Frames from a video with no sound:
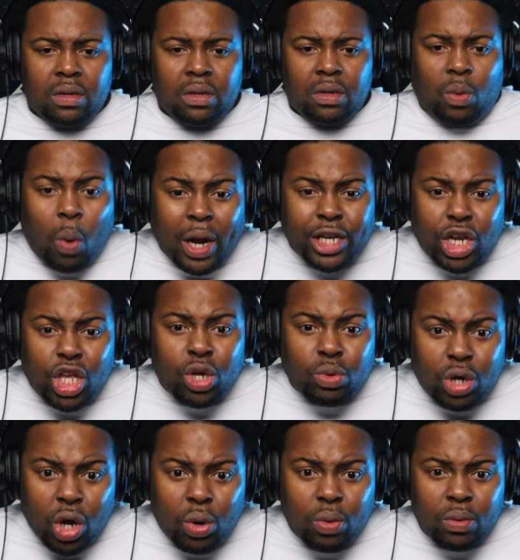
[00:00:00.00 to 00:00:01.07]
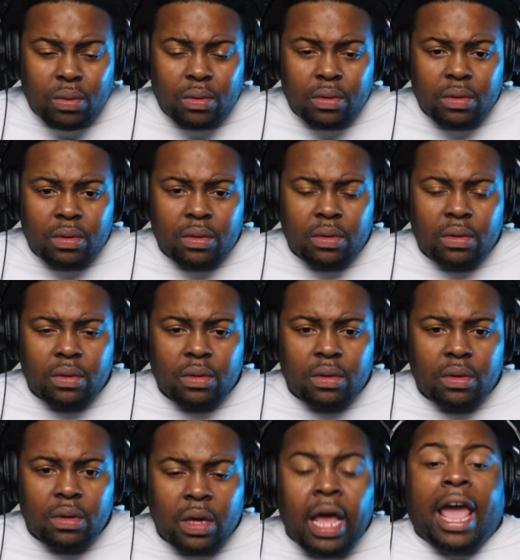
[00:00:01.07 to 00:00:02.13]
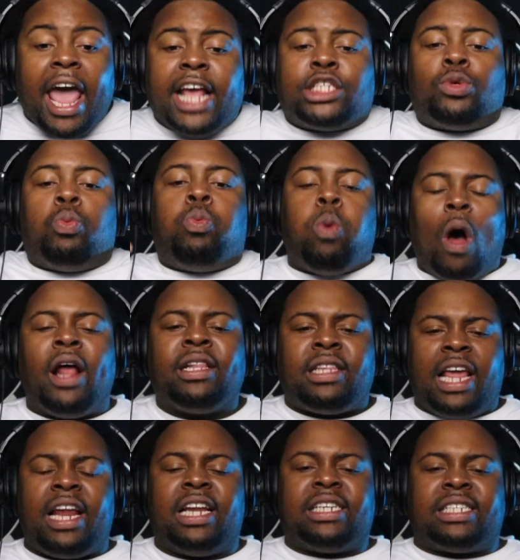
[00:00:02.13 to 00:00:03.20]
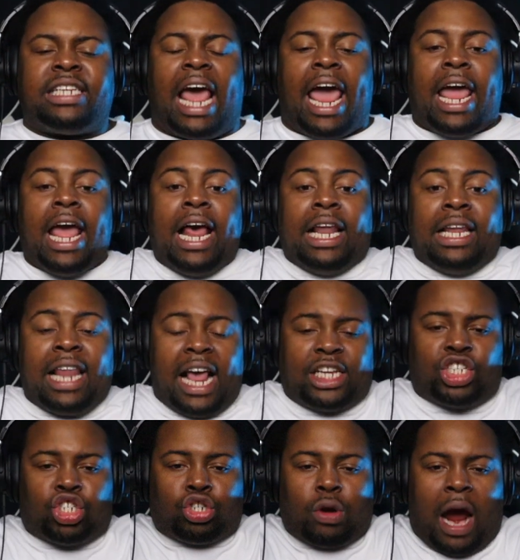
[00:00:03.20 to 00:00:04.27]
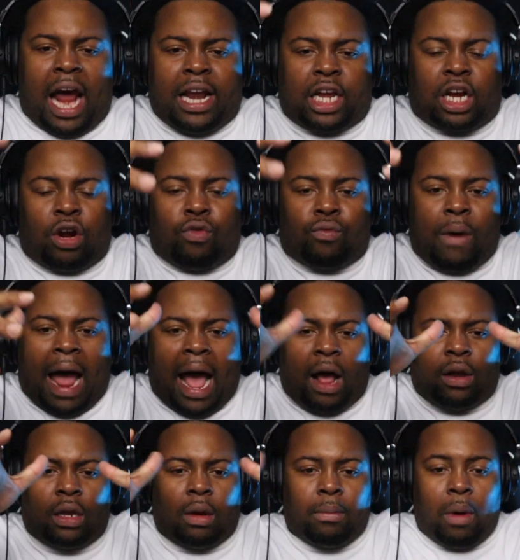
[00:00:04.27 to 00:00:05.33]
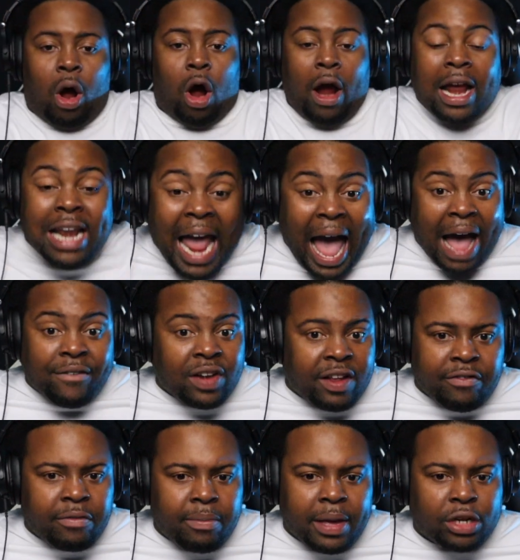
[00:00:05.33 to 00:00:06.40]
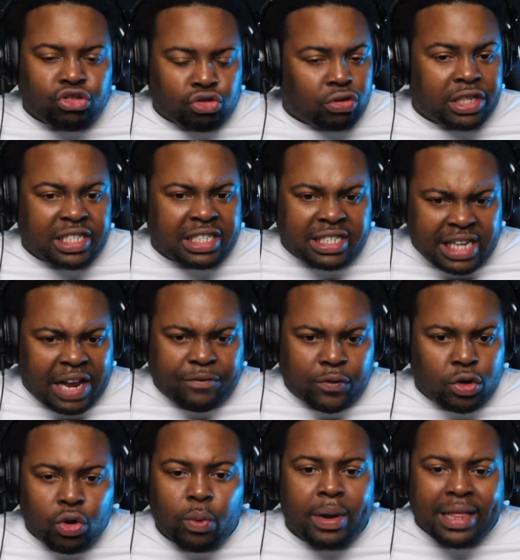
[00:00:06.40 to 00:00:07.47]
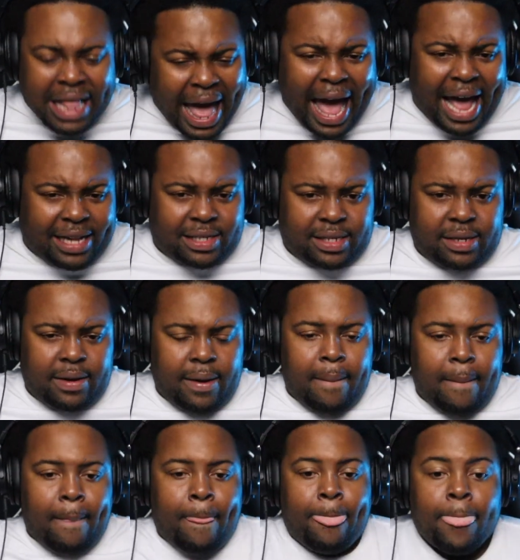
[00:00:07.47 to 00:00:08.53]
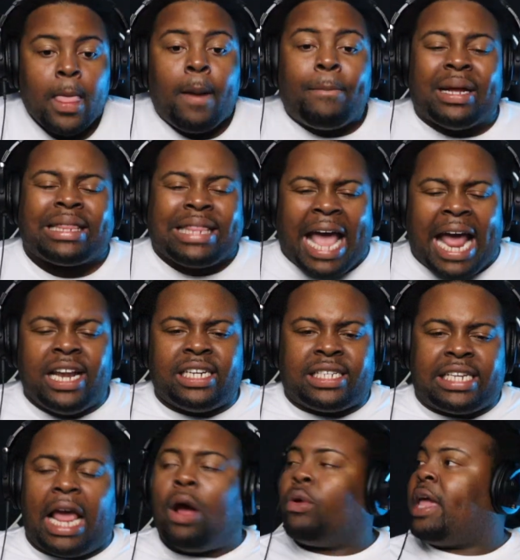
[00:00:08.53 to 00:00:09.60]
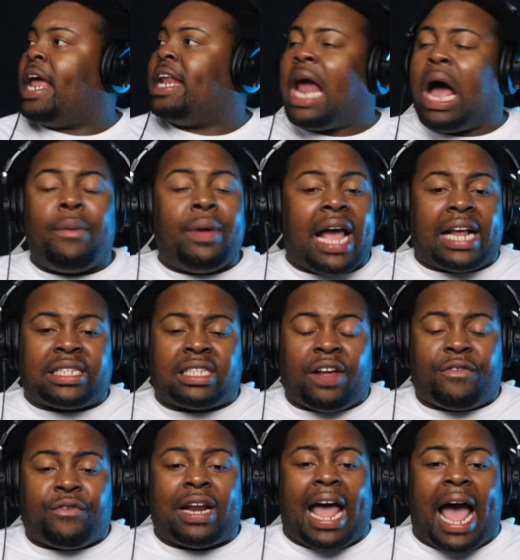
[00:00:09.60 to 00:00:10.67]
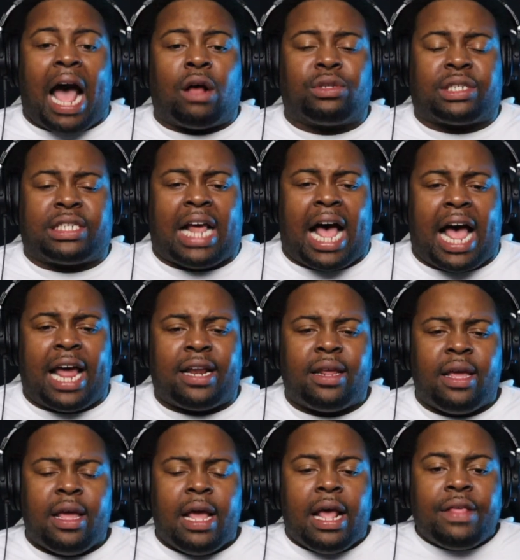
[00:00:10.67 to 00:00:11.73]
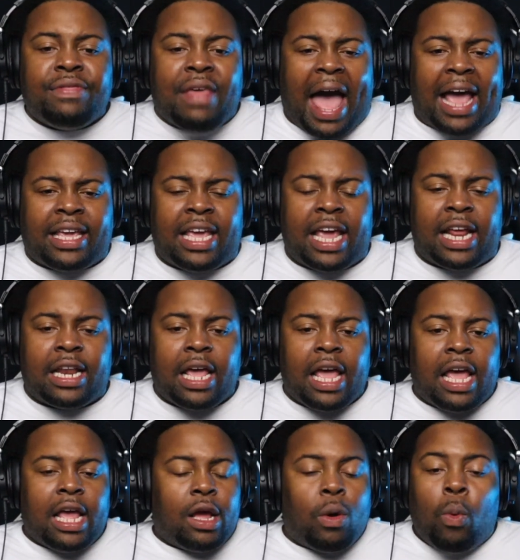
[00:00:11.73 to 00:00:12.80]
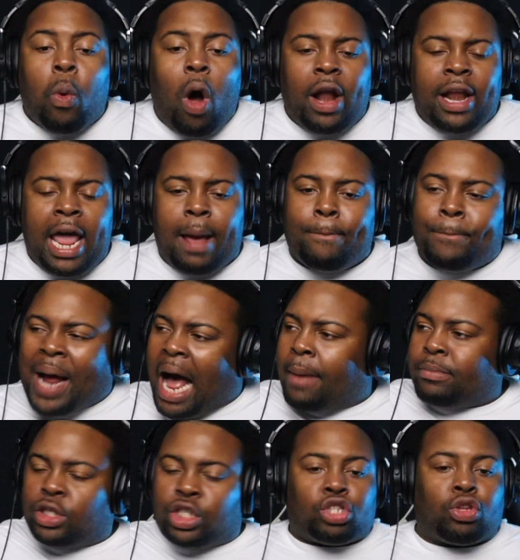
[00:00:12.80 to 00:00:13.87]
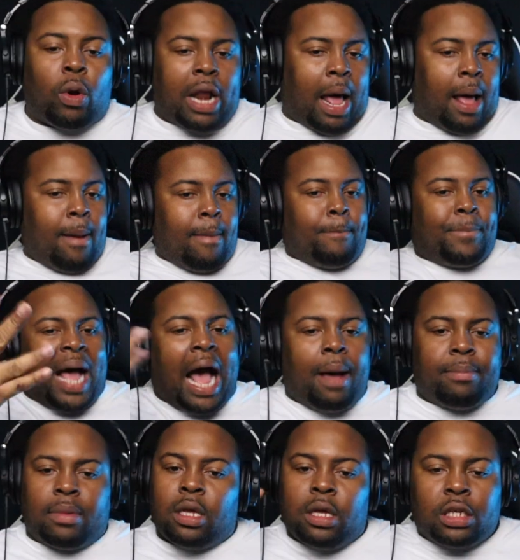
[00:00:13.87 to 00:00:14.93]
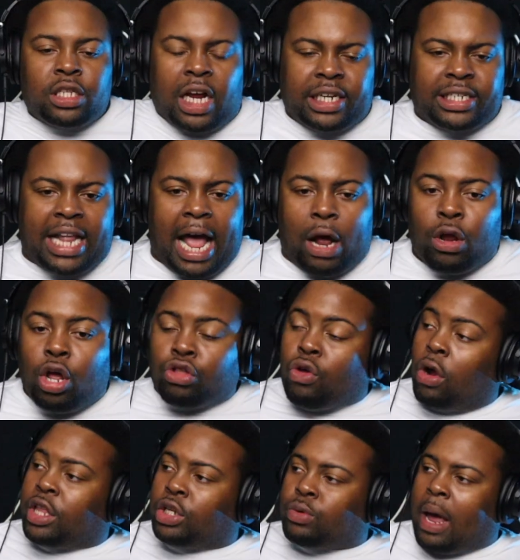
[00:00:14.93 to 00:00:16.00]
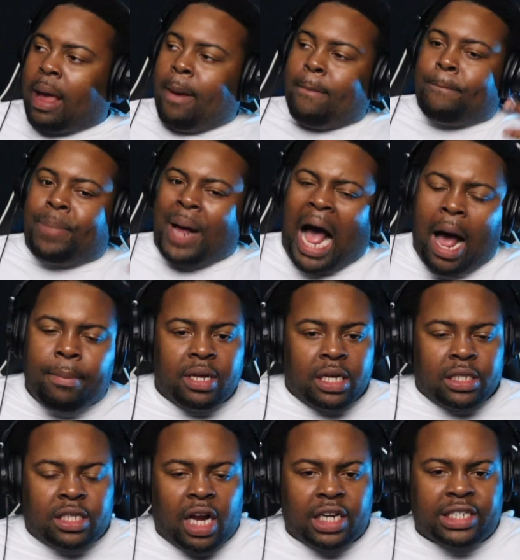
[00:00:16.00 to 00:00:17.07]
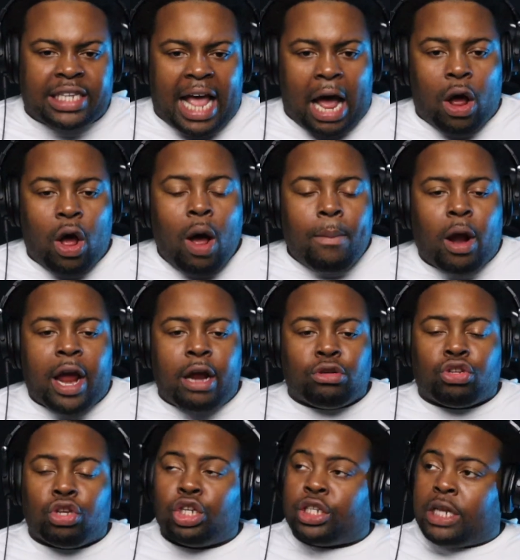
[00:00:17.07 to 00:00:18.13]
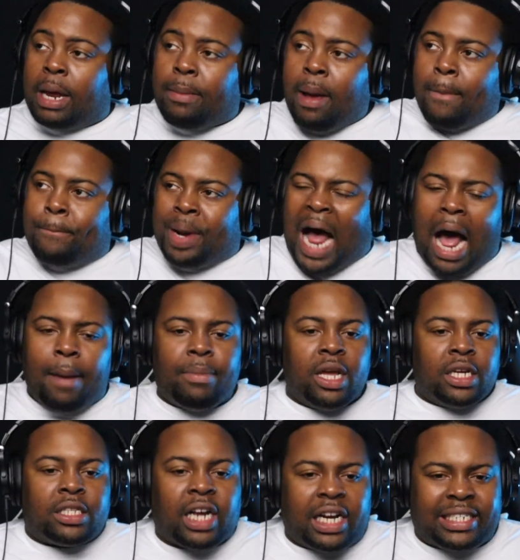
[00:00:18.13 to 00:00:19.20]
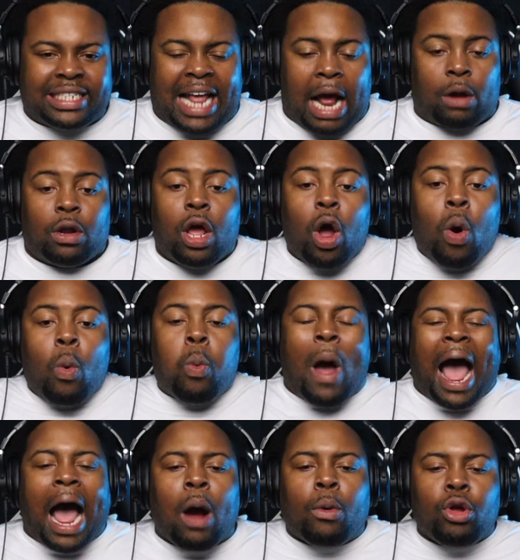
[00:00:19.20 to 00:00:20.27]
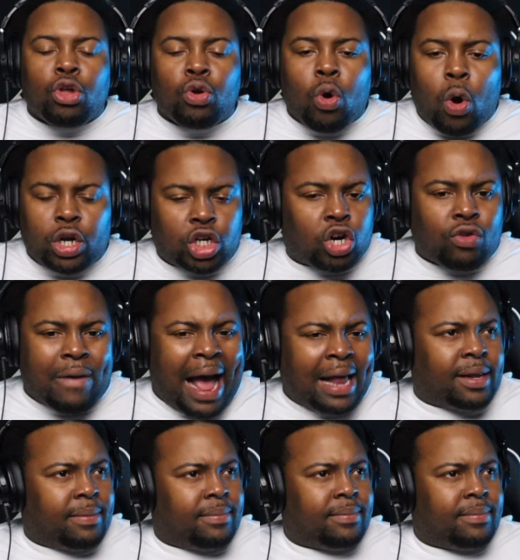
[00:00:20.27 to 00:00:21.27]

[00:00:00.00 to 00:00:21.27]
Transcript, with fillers: What do you do? It's one thing to say, let's try to corral Lamar, and they haven't even been truly successful doing that. But then to say, okay, now we got stuff on the outside that kid, one hit, bomb, store out, bomb, touchdown. Throw it this way, bomb, touchdown. Mark Andrews to the same, bomb, touchdown. How are you going to corral it?